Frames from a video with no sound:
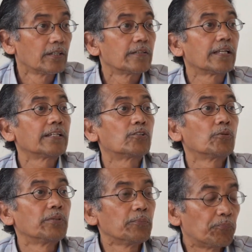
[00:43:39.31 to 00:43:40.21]
then it will
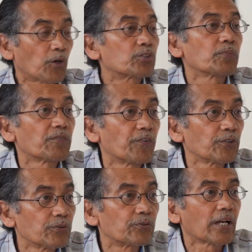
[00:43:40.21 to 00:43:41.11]
be impossible for
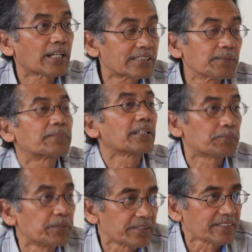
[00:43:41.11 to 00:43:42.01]
you to accept
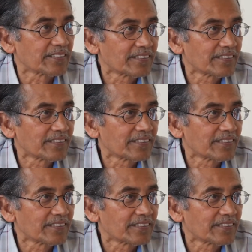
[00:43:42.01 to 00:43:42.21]
that person.